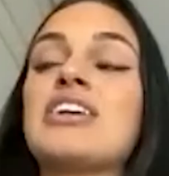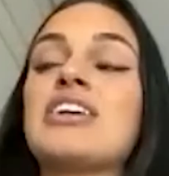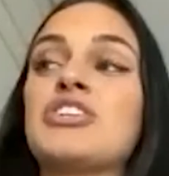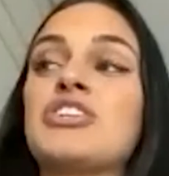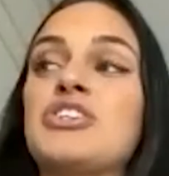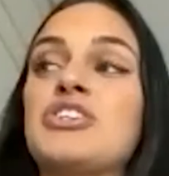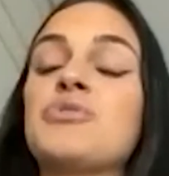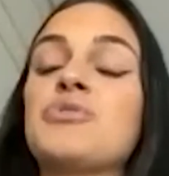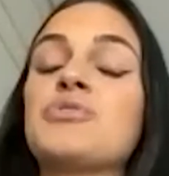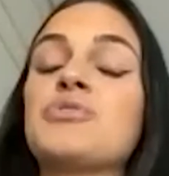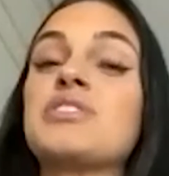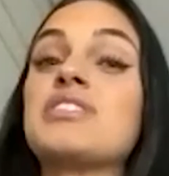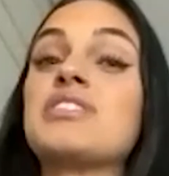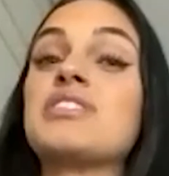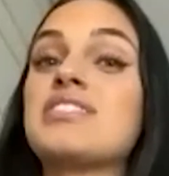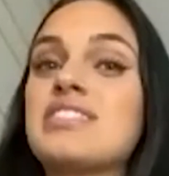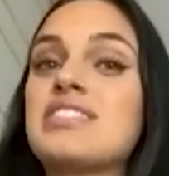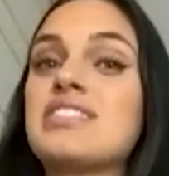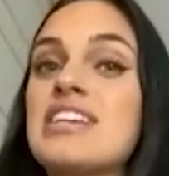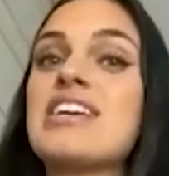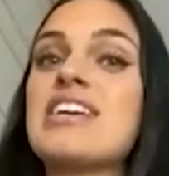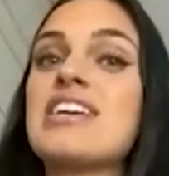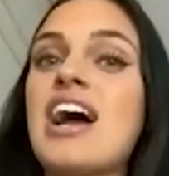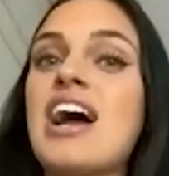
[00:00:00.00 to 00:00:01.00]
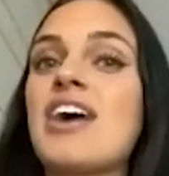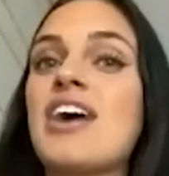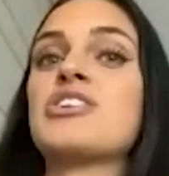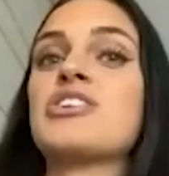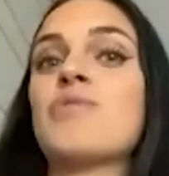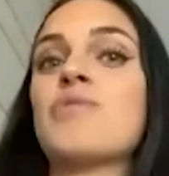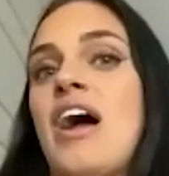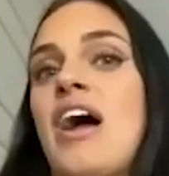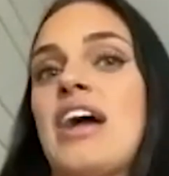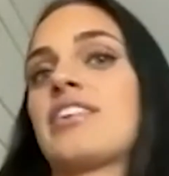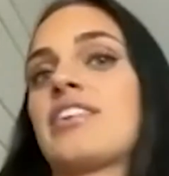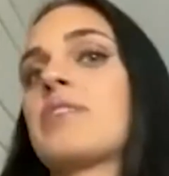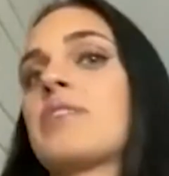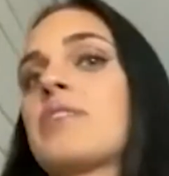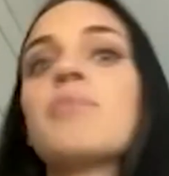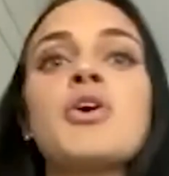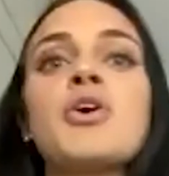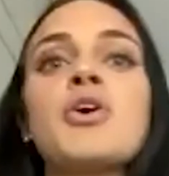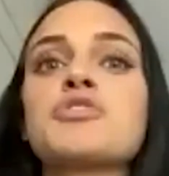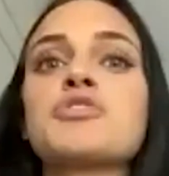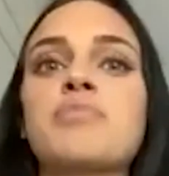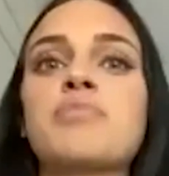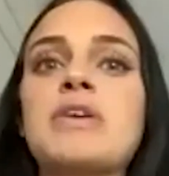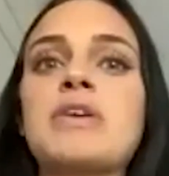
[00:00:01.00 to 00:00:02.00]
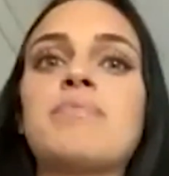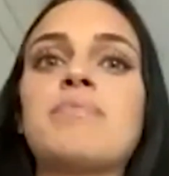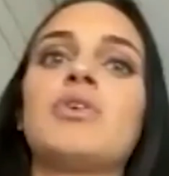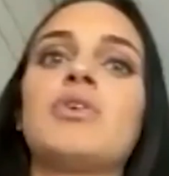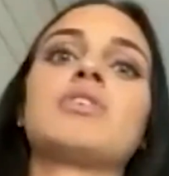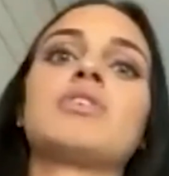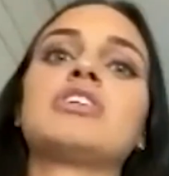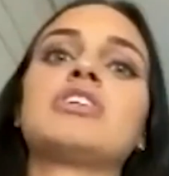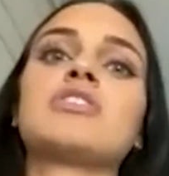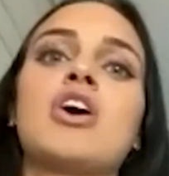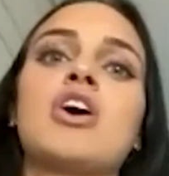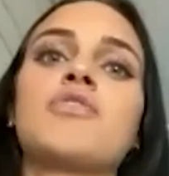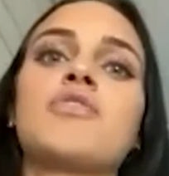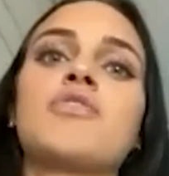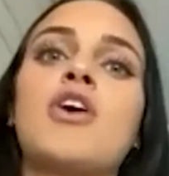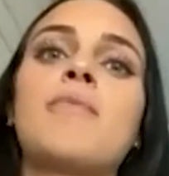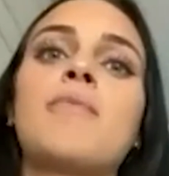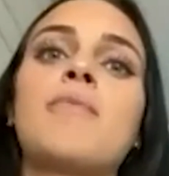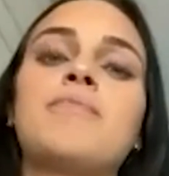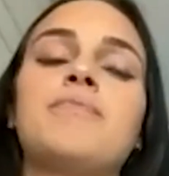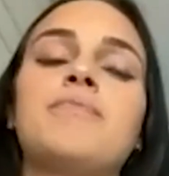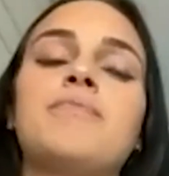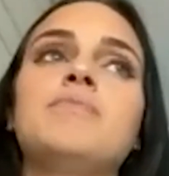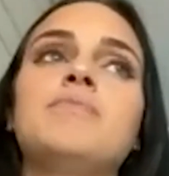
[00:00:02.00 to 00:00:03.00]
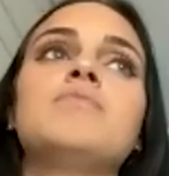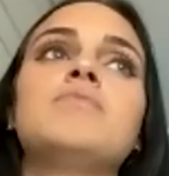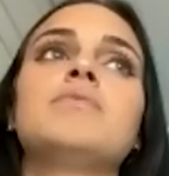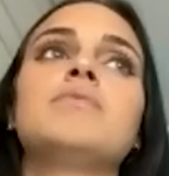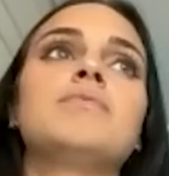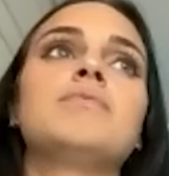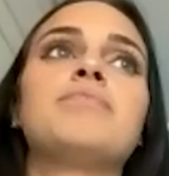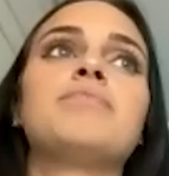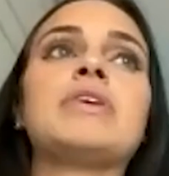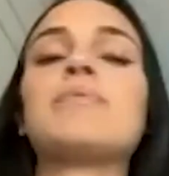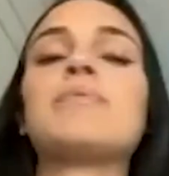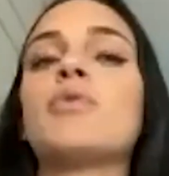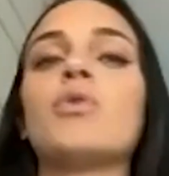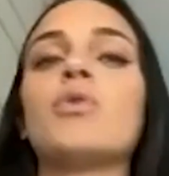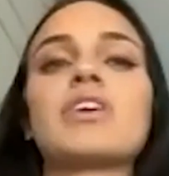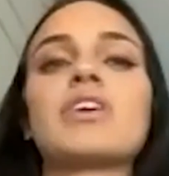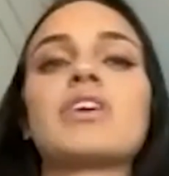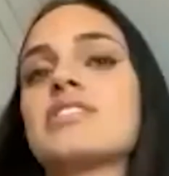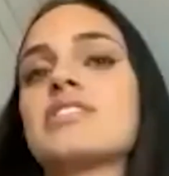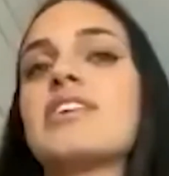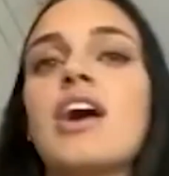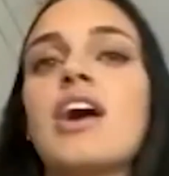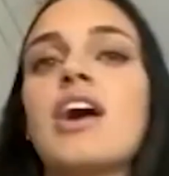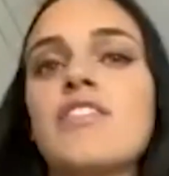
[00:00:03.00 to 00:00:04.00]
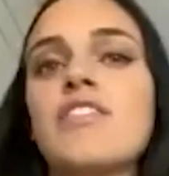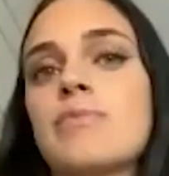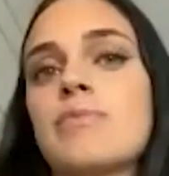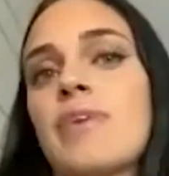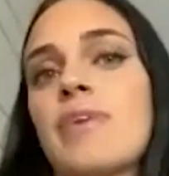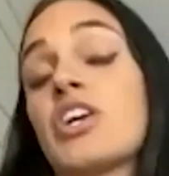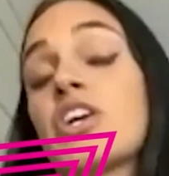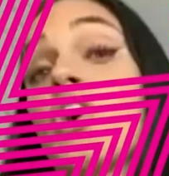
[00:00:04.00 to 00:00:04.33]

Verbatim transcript: you see how you act. Like most people, you know, they'll, people can tell them like,